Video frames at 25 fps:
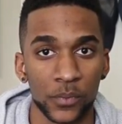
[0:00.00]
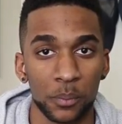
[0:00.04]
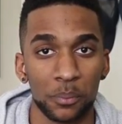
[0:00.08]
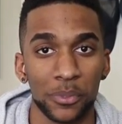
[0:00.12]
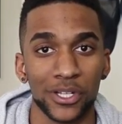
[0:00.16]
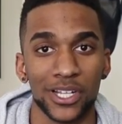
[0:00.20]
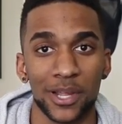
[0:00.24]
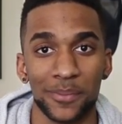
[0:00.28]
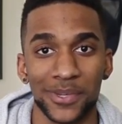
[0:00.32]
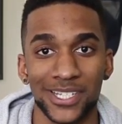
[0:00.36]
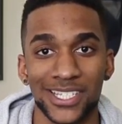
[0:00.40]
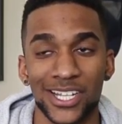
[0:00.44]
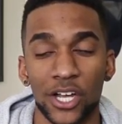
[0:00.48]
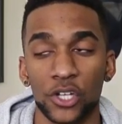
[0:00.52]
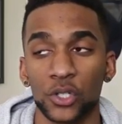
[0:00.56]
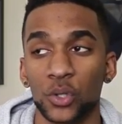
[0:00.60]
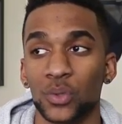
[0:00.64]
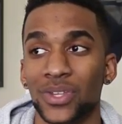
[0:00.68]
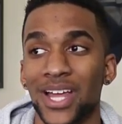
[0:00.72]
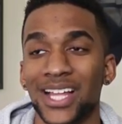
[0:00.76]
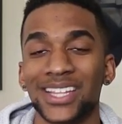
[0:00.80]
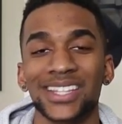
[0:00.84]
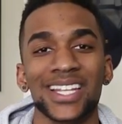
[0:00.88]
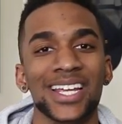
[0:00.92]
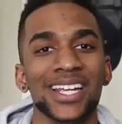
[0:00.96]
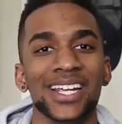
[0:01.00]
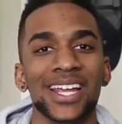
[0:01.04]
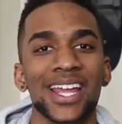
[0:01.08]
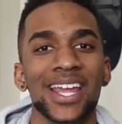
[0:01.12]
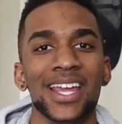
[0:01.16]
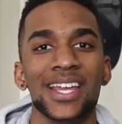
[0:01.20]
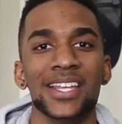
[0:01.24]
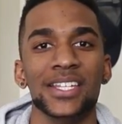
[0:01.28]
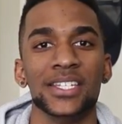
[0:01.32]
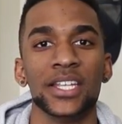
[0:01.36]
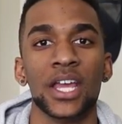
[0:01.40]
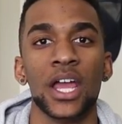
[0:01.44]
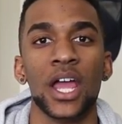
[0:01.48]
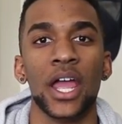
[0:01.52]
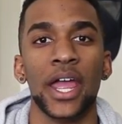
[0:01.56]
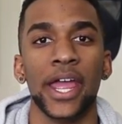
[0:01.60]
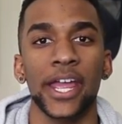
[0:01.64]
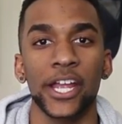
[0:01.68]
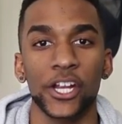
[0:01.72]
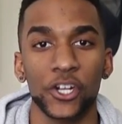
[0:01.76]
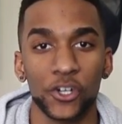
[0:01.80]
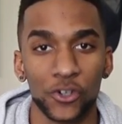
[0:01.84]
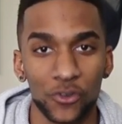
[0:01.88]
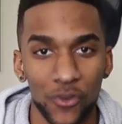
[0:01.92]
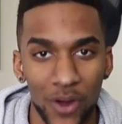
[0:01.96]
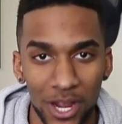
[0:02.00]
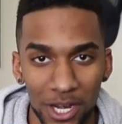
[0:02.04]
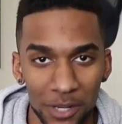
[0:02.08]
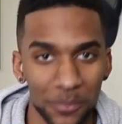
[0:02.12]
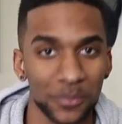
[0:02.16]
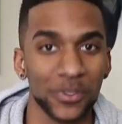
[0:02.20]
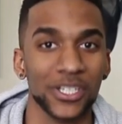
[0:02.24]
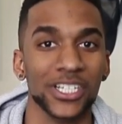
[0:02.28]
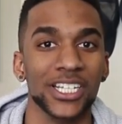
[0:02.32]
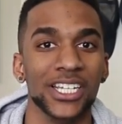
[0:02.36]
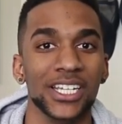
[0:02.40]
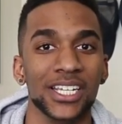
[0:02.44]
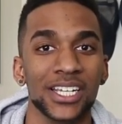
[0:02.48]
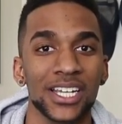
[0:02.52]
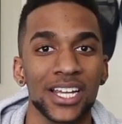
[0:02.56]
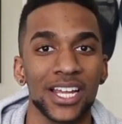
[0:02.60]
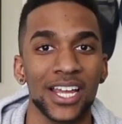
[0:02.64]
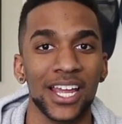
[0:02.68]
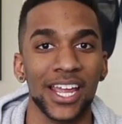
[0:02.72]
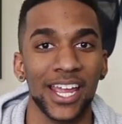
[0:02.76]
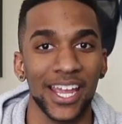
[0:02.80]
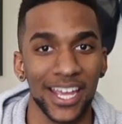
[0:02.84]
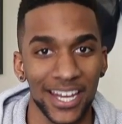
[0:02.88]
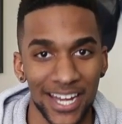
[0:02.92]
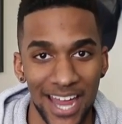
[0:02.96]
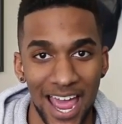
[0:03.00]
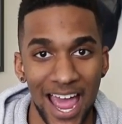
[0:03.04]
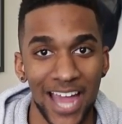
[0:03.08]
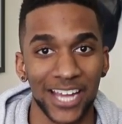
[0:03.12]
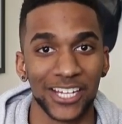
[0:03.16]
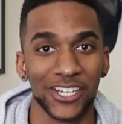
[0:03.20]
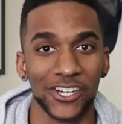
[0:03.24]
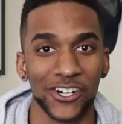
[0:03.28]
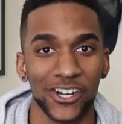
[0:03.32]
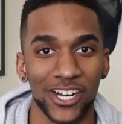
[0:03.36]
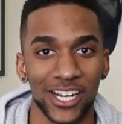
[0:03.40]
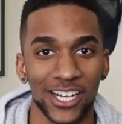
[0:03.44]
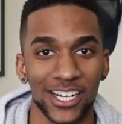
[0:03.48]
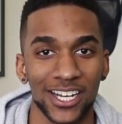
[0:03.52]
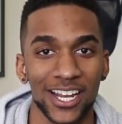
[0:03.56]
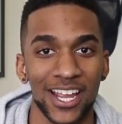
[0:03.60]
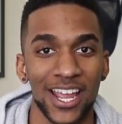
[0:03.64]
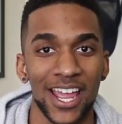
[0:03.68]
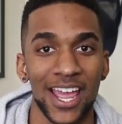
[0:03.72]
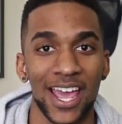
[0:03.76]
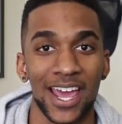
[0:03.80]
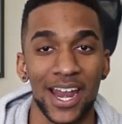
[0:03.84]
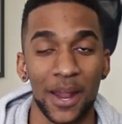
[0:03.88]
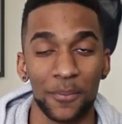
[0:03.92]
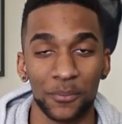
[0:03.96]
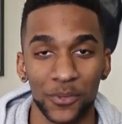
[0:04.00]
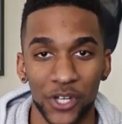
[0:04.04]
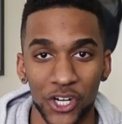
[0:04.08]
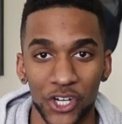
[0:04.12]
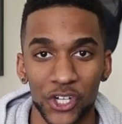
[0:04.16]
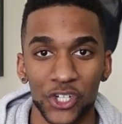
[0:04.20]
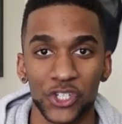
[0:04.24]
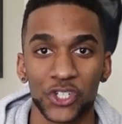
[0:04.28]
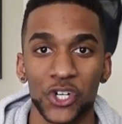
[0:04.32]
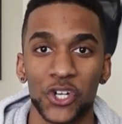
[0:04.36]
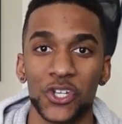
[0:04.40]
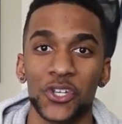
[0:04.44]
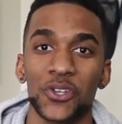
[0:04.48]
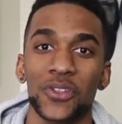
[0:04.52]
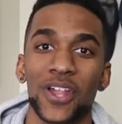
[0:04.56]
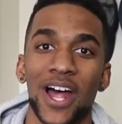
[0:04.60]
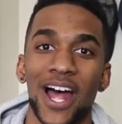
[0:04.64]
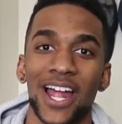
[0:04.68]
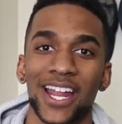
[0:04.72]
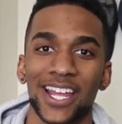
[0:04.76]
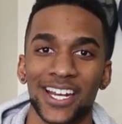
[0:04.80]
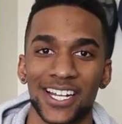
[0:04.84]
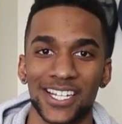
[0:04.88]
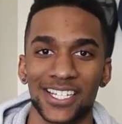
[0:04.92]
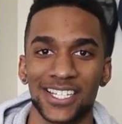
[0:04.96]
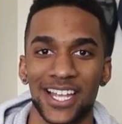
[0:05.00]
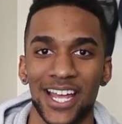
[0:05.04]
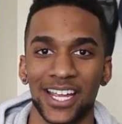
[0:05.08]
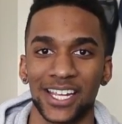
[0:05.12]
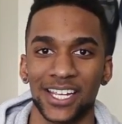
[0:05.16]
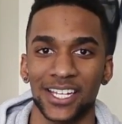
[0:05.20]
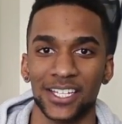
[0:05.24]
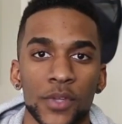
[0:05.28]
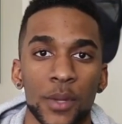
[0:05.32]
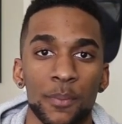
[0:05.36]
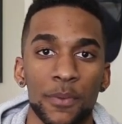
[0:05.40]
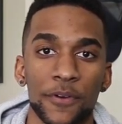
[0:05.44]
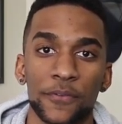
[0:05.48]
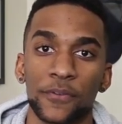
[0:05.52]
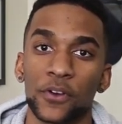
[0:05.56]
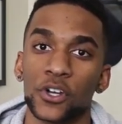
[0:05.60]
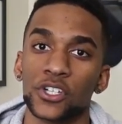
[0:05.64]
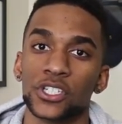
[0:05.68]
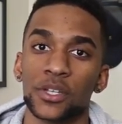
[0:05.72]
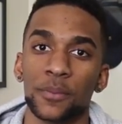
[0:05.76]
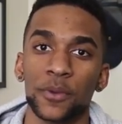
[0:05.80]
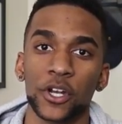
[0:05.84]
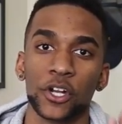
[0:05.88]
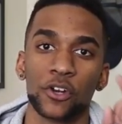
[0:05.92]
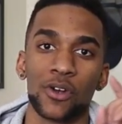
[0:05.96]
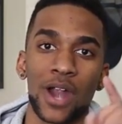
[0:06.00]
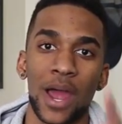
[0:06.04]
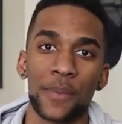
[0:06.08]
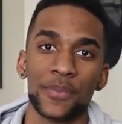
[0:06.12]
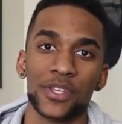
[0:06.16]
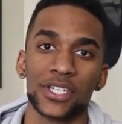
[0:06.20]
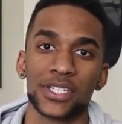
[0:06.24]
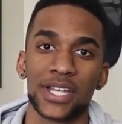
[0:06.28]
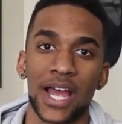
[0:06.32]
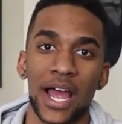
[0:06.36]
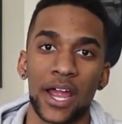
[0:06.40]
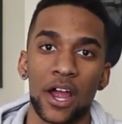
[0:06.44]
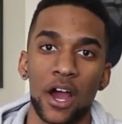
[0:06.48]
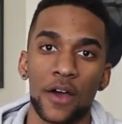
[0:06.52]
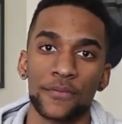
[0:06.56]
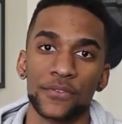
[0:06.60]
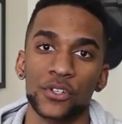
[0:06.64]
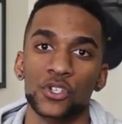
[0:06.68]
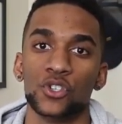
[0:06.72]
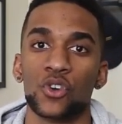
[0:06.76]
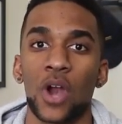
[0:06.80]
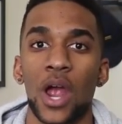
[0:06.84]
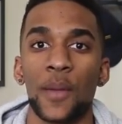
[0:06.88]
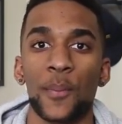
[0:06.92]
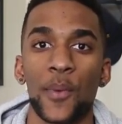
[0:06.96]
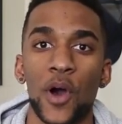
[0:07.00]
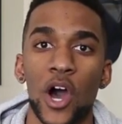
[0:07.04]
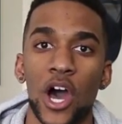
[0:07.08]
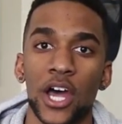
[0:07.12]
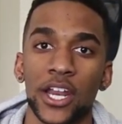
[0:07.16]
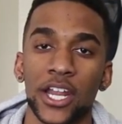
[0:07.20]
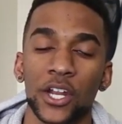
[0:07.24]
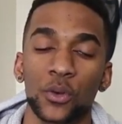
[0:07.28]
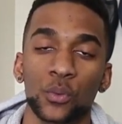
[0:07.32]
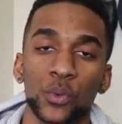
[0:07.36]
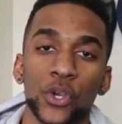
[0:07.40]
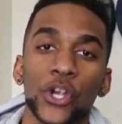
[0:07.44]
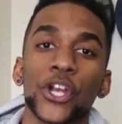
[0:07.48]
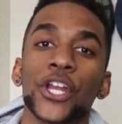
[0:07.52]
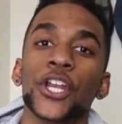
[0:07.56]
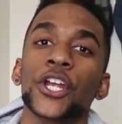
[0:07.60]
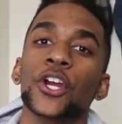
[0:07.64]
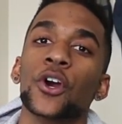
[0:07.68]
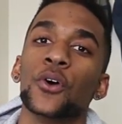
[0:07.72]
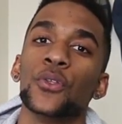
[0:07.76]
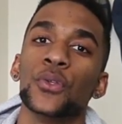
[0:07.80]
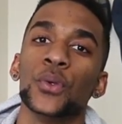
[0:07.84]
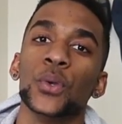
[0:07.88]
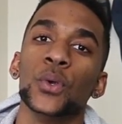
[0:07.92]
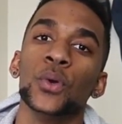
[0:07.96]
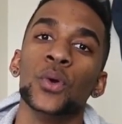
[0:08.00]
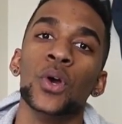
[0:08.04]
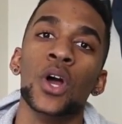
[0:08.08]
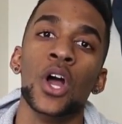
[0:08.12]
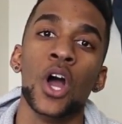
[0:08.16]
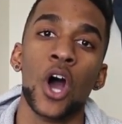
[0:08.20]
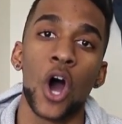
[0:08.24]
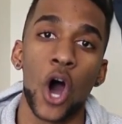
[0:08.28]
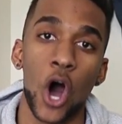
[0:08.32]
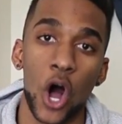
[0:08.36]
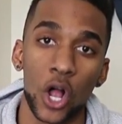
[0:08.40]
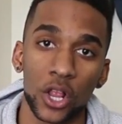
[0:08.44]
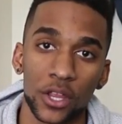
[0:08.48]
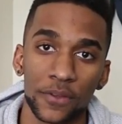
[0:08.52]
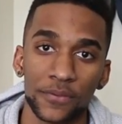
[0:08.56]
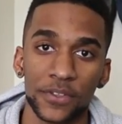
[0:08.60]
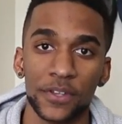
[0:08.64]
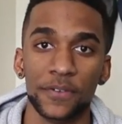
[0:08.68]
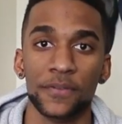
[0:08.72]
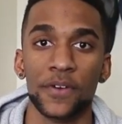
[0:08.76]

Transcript: But let me tell you, that thing is incredibly inaccurate. And I'm gonna show you that in a second. But first, I'm gonna grab this guy off the tripod and we're gonna go through all of the